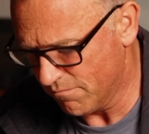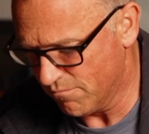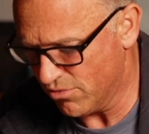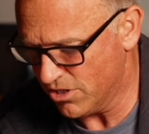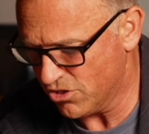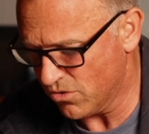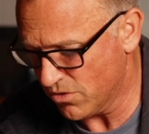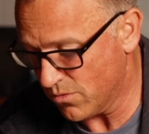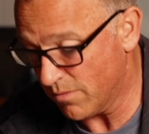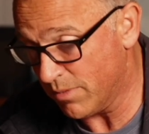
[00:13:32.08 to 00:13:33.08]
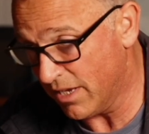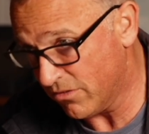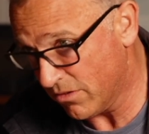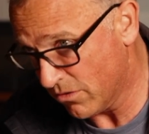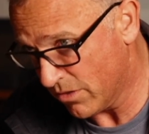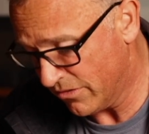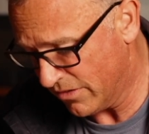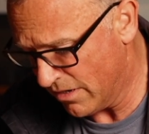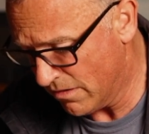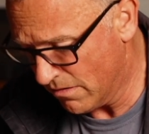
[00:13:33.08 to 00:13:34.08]
Pretty sure it's what pigs do, I
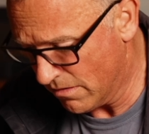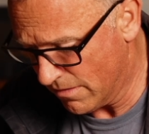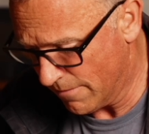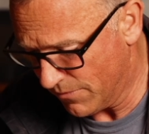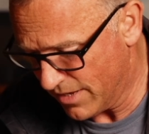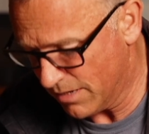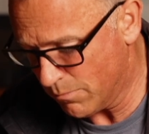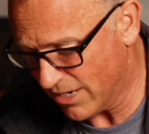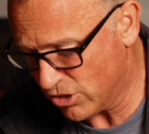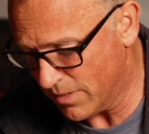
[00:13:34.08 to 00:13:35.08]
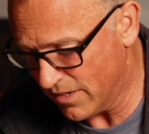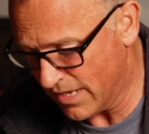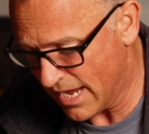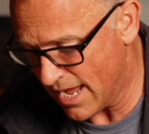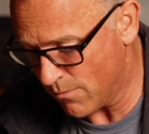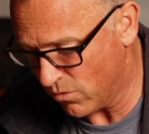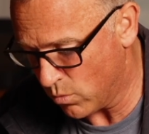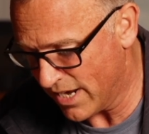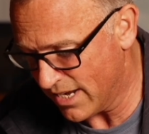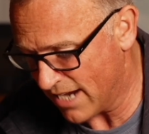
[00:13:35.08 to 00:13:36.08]
said. And he punched me in the arm with
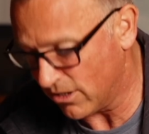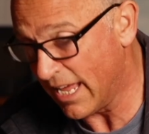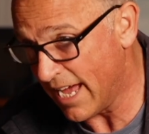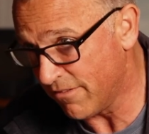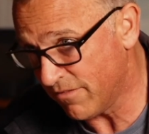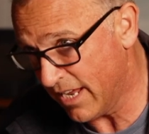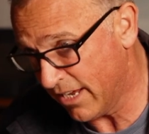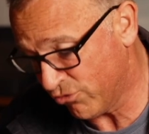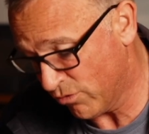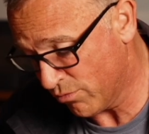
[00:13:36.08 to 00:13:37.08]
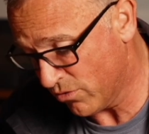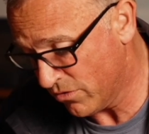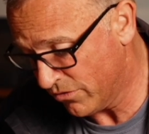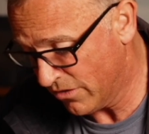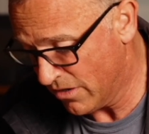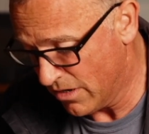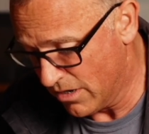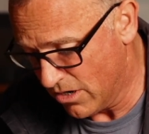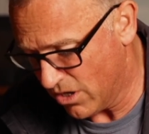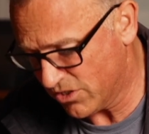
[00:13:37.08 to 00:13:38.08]
one knuckle out for extra bruise.
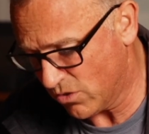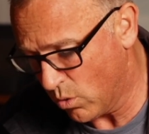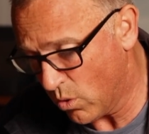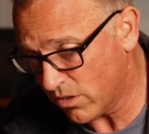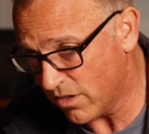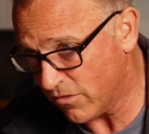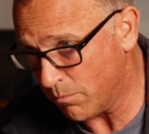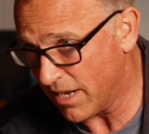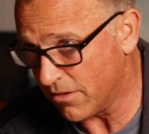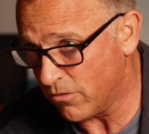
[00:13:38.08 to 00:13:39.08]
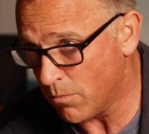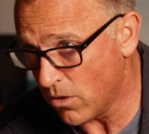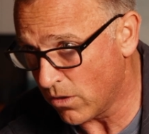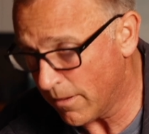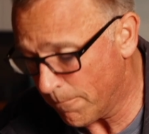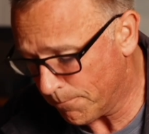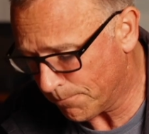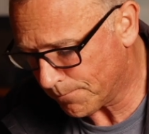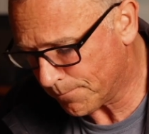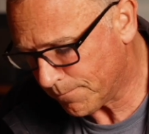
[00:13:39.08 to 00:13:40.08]
I squawked and spluttered smoke.
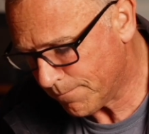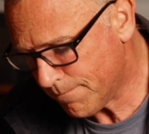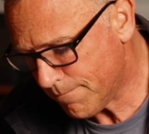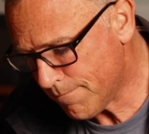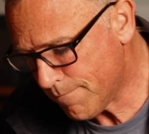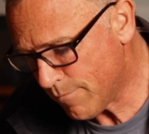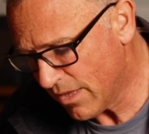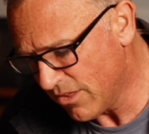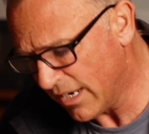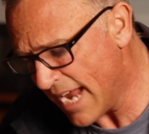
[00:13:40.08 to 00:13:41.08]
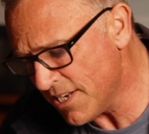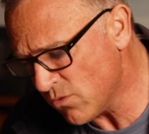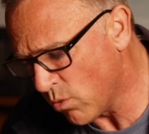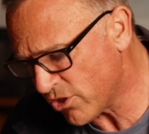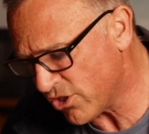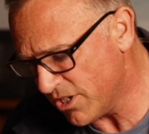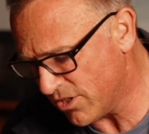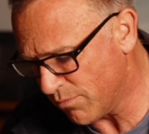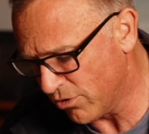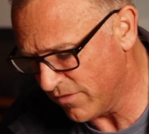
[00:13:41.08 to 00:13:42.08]
The ladies watched
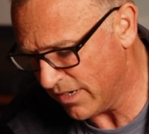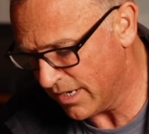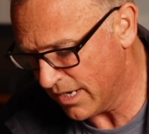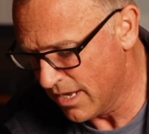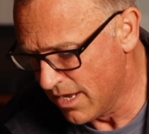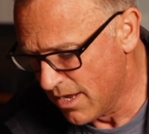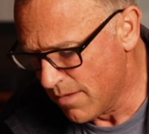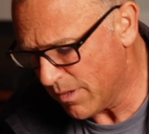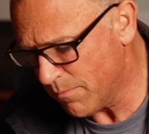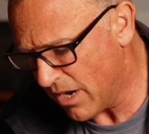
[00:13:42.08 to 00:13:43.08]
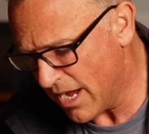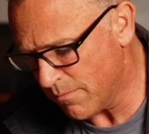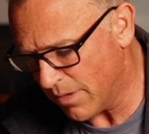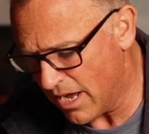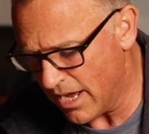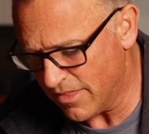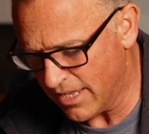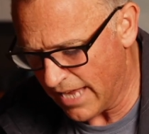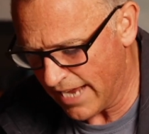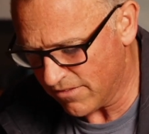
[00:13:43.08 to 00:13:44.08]
disapprovingly, but by and by their
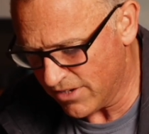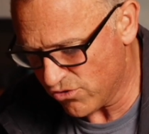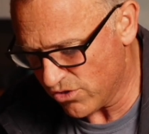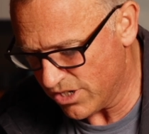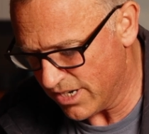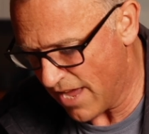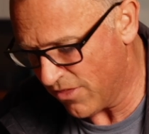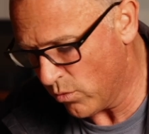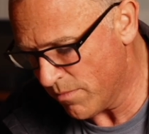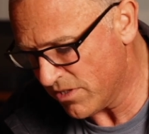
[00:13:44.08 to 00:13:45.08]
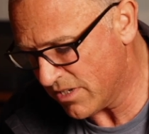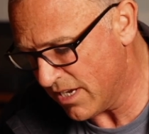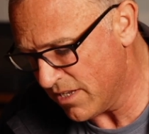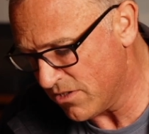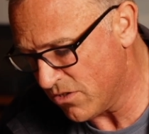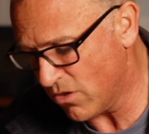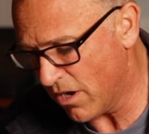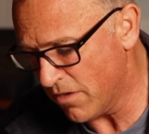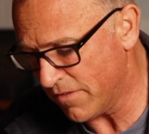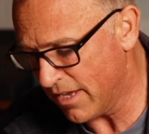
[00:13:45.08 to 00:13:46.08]
lack of interest in other women's kids took
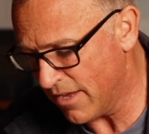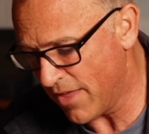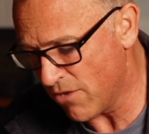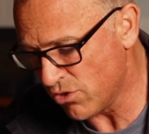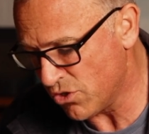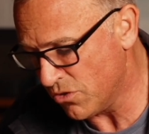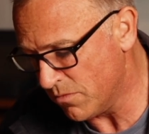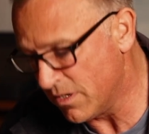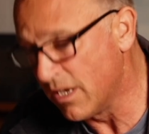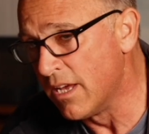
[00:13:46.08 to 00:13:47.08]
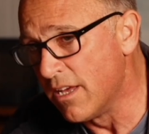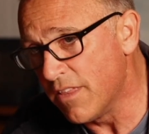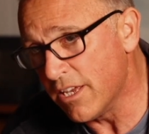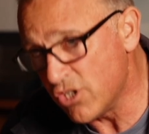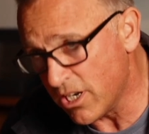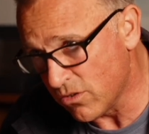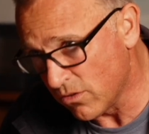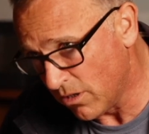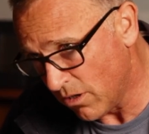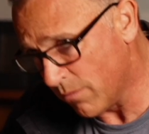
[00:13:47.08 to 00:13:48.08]
over and they resumed their gentle
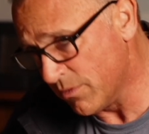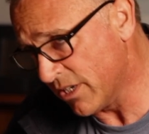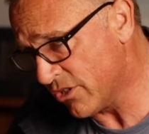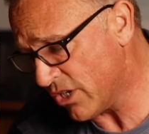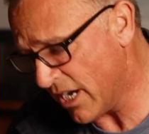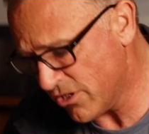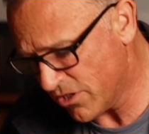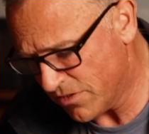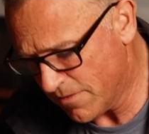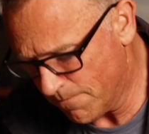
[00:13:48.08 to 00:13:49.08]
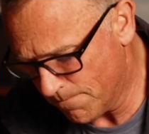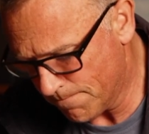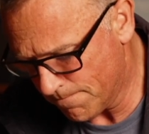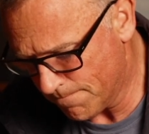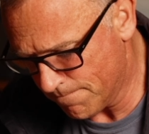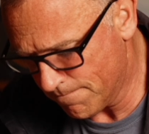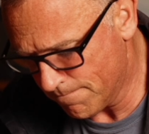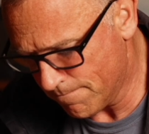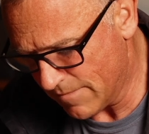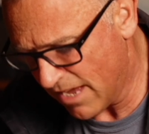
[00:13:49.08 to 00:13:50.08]
lobbed exchanges.
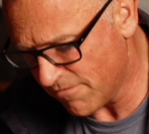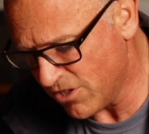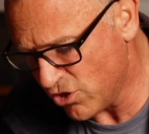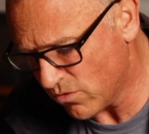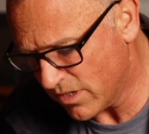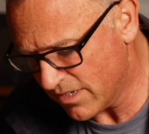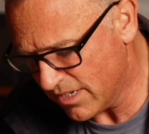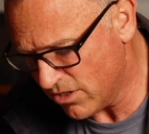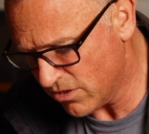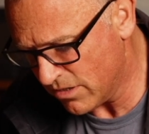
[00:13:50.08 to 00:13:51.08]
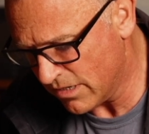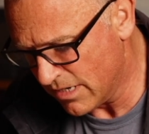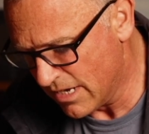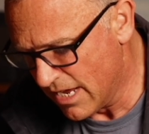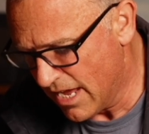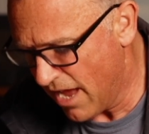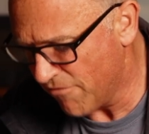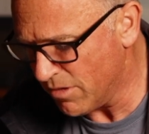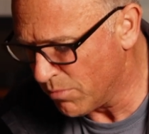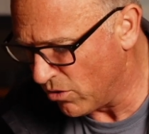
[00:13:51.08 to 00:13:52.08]
Our vigil continued.
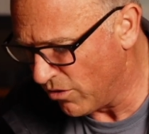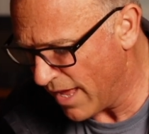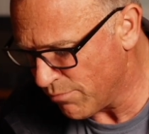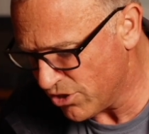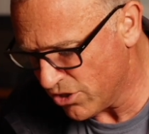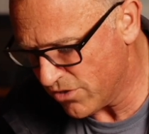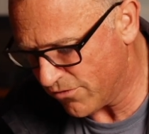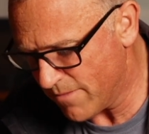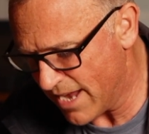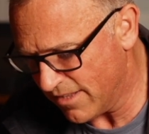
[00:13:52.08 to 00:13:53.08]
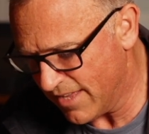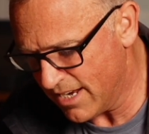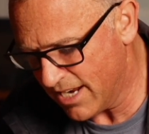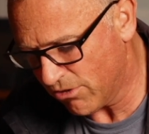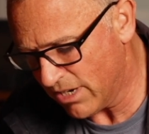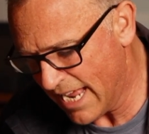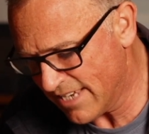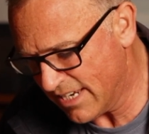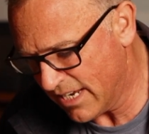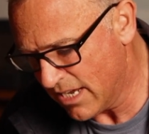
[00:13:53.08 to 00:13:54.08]
Every ball they produced from under their knicker
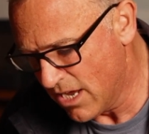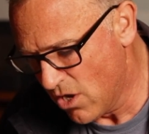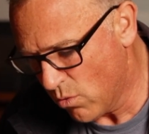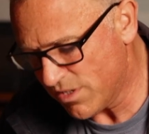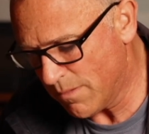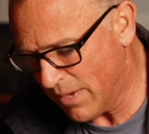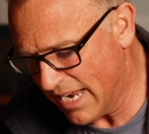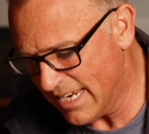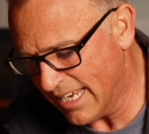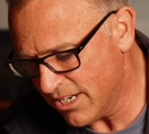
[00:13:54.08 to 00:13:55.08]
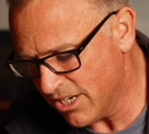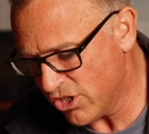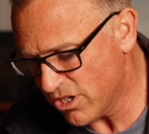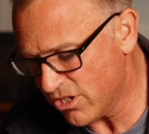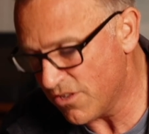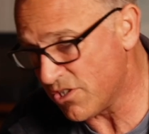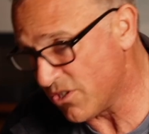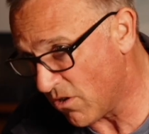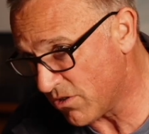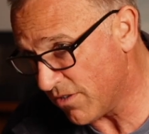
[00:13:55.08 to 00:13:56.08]
elastic was a pending addition to the
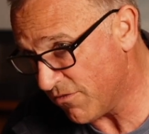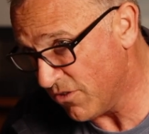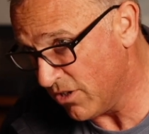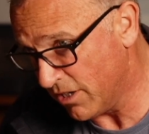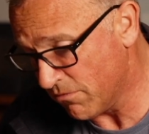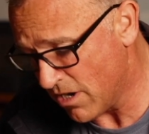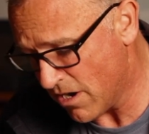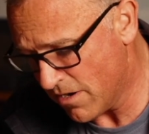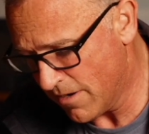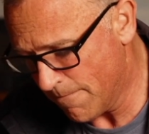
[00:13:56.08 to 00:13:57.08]
stocks at Fernley Road.